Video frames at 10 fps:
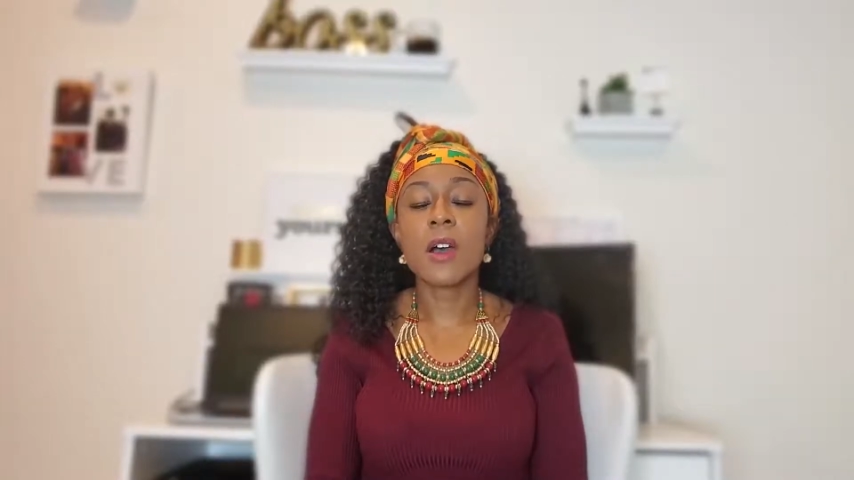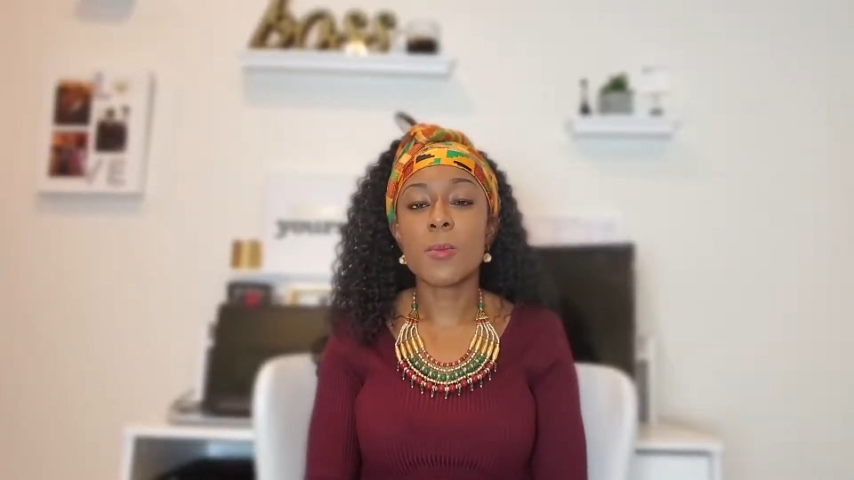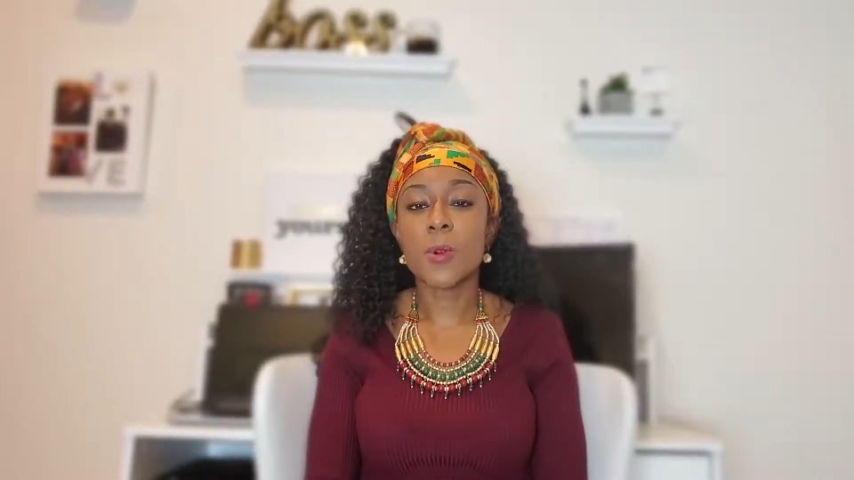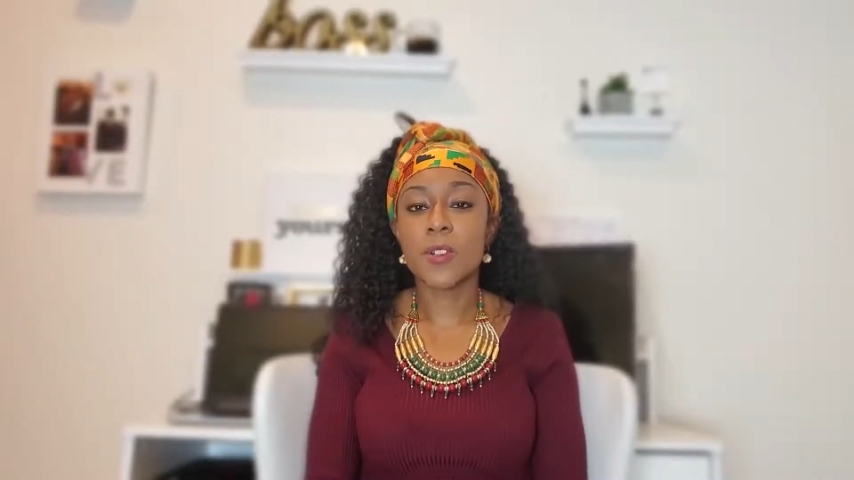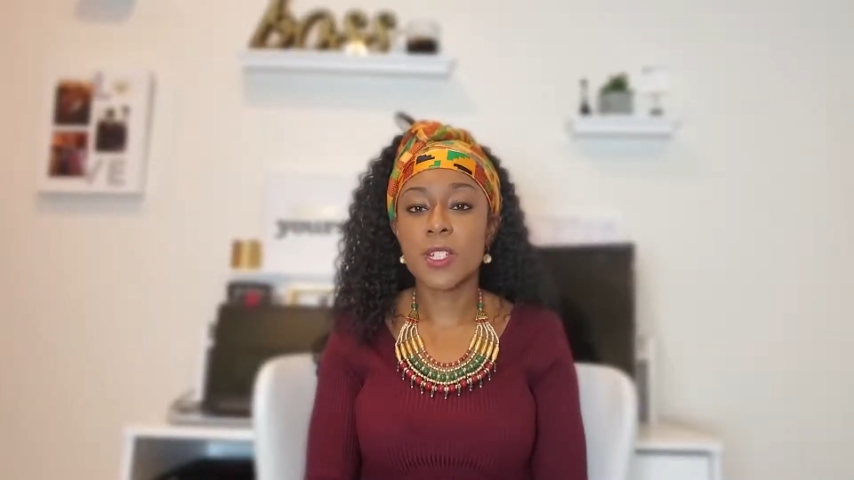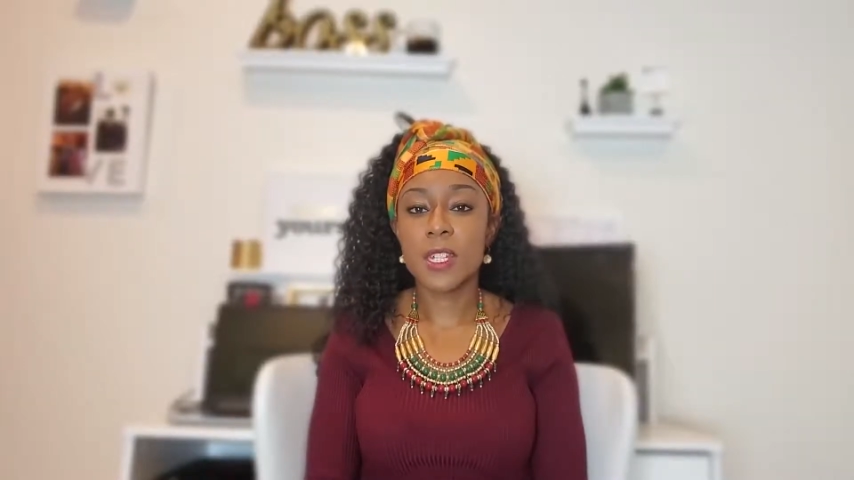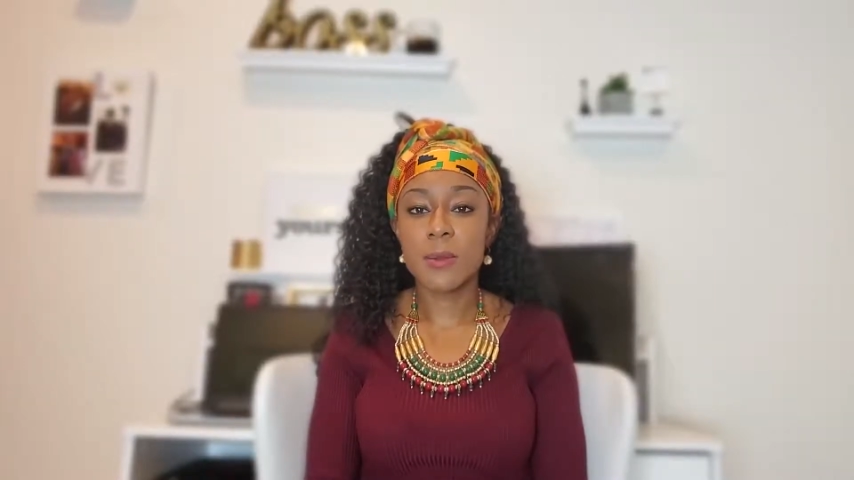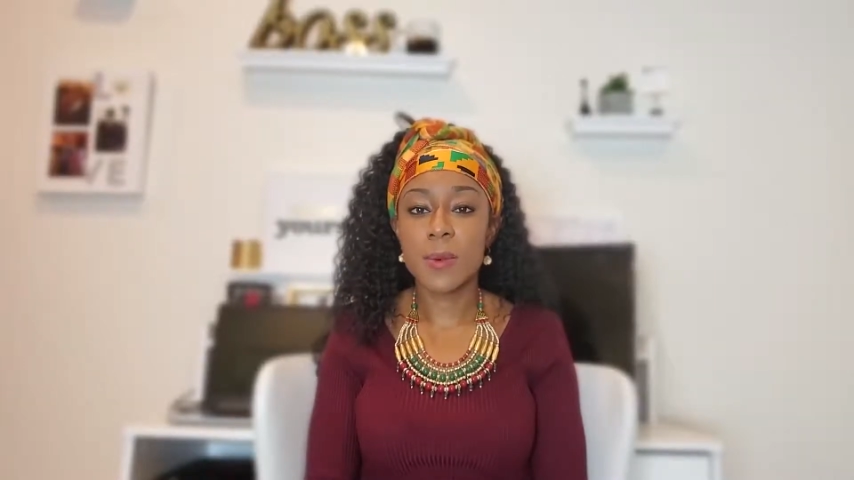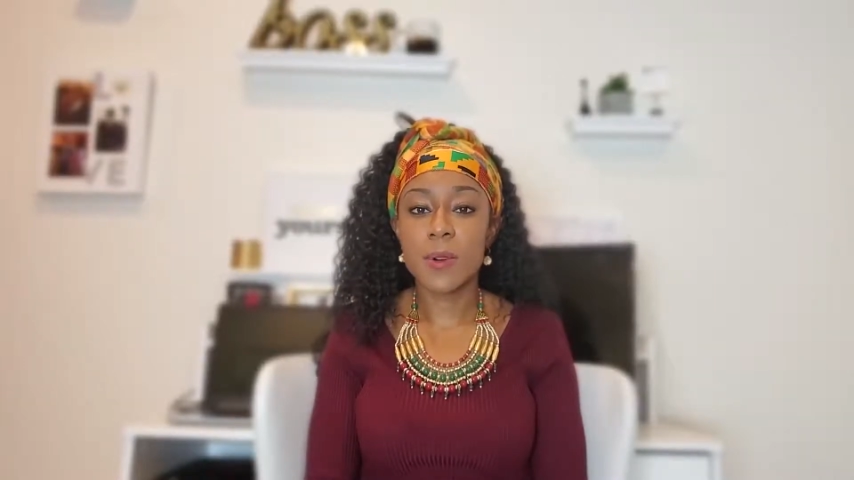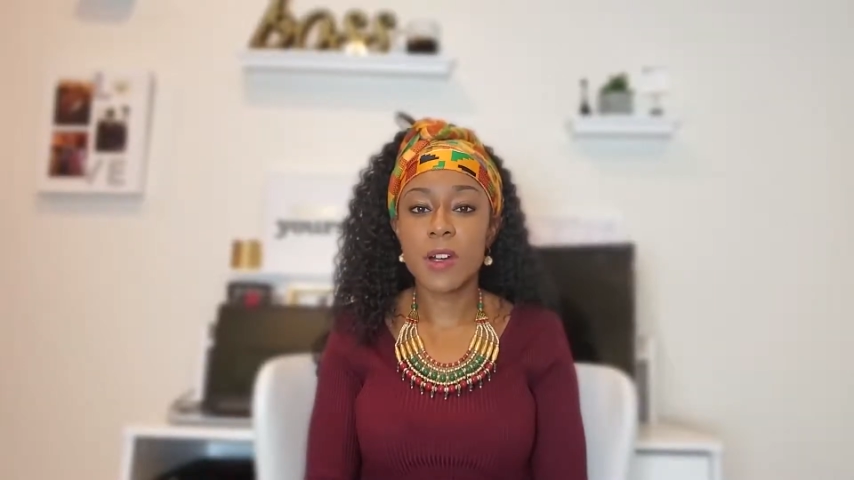a more
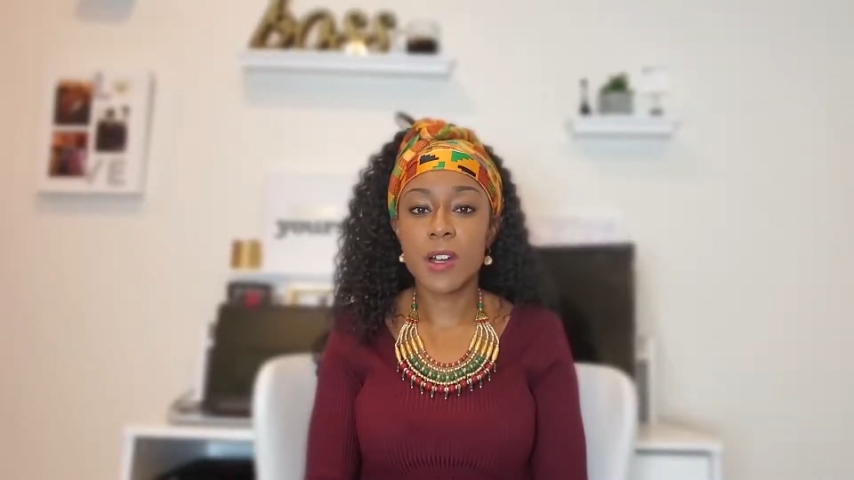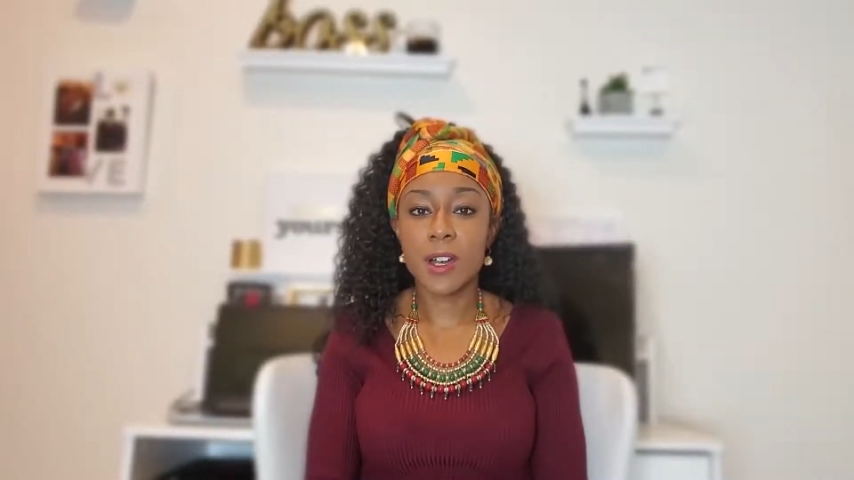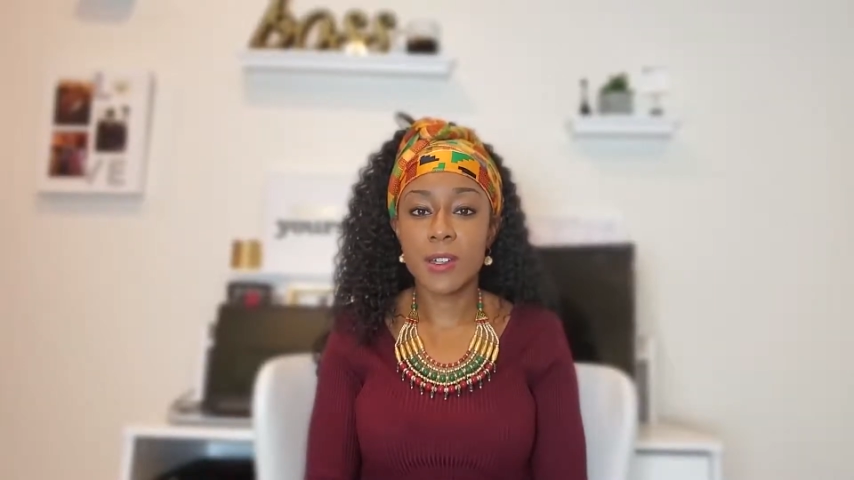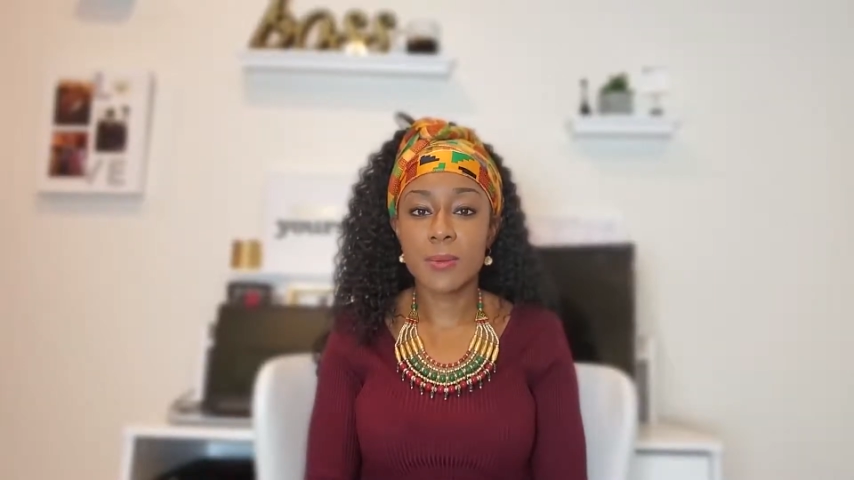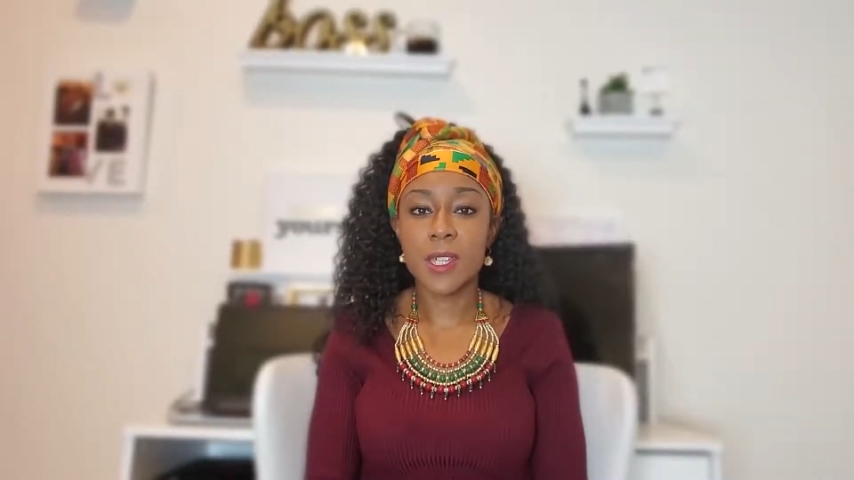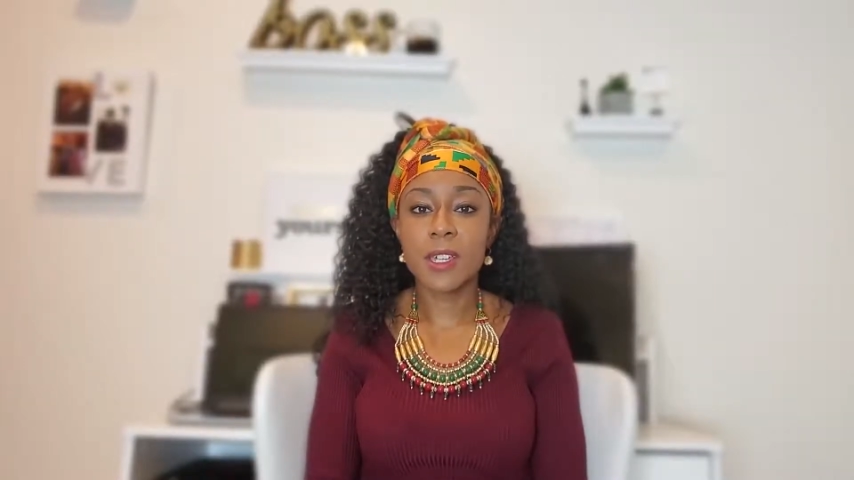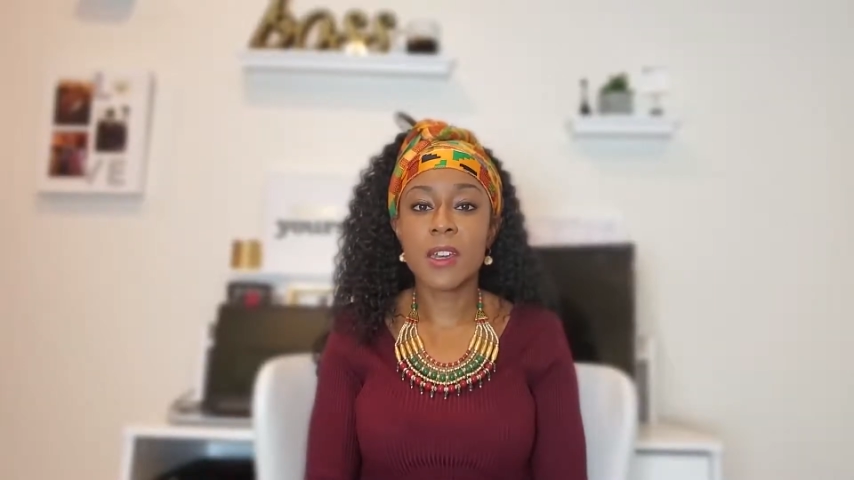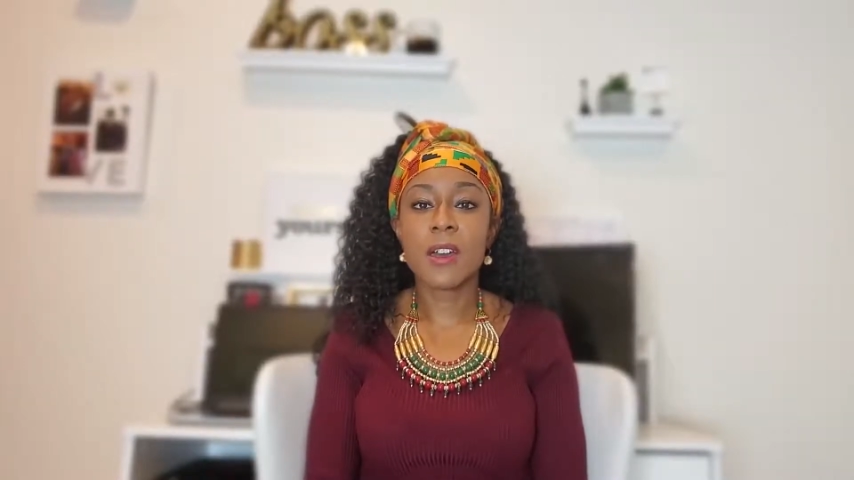stable economy.